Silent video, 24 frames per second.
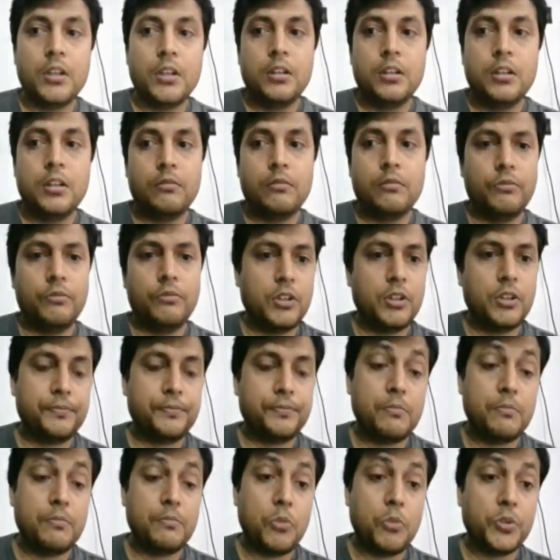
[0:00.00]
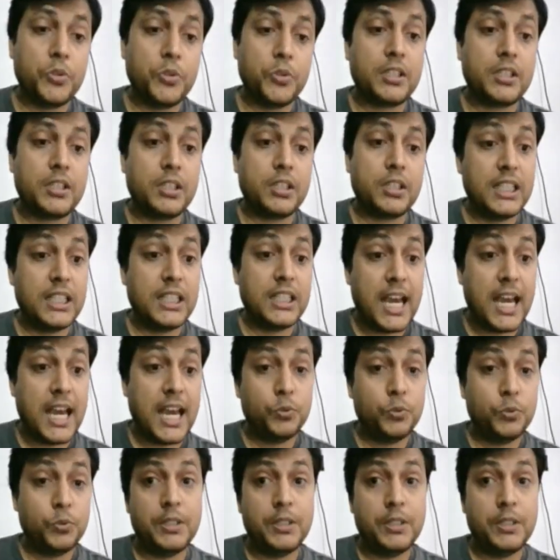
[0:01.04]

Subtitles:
one of the most renowned